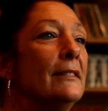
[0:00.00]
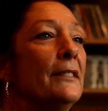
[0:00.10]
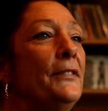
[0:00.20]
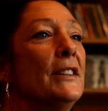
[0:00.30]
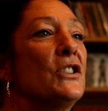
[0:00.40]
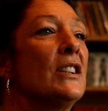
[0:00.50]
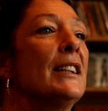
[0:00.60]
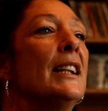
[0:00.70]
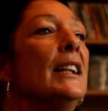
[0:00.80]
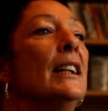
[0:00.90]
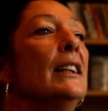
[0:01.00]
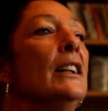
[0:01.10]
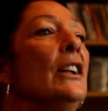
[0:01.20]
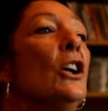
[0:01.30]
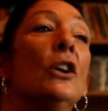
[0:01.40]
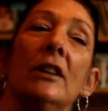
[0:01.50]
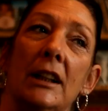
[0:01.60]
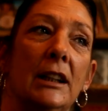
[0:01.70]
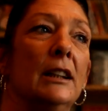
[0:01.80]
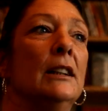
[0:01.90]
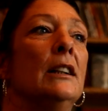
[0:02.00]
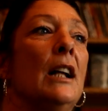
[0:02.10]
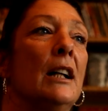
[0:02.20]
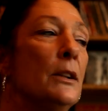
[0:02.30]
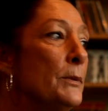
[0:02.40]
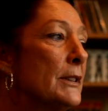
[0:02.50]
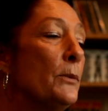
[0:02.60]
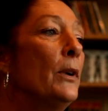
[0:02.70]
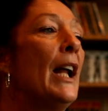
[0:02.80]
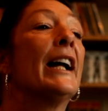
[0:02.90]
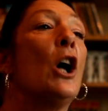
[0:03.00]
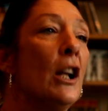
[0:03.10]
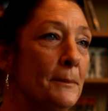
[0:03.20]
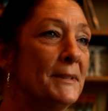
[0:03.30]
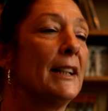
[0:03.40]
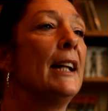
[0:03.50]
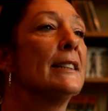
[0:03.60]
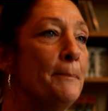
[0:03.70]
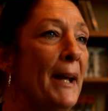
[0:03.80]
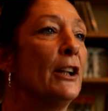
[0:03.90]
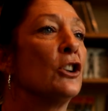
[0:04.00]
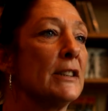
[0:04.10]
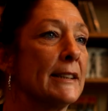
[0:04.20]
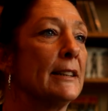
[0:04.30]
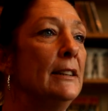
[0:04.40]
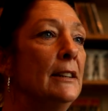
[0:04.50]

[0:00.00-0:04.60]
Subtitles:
the fishing thing, you know. He was, what I call them today is baiters.